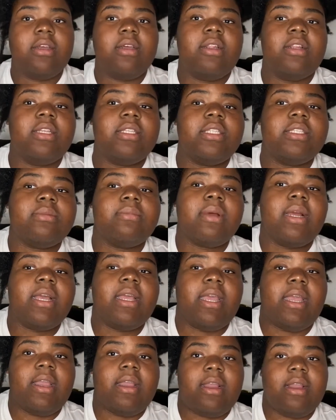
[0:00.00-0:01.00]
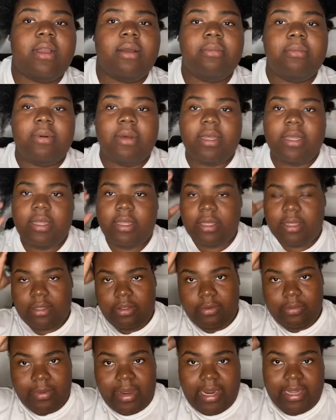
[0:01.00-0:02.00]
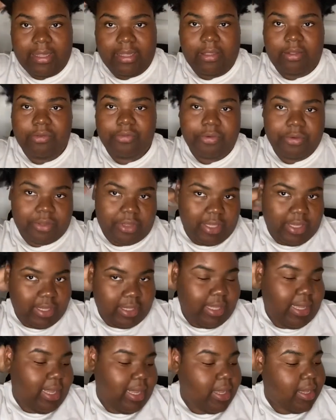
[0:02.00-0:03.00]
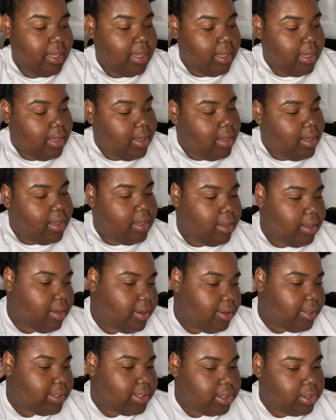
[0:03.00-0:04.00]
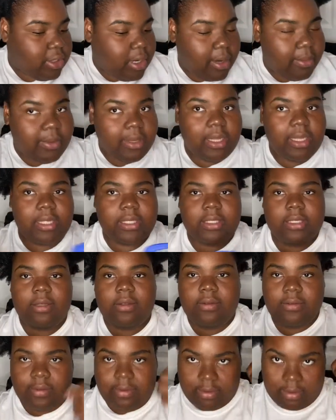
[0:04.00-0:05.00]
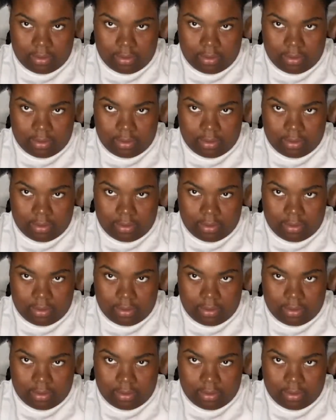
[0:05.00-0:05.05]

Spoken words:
This is my hair, but you would think that, you know, it's short because of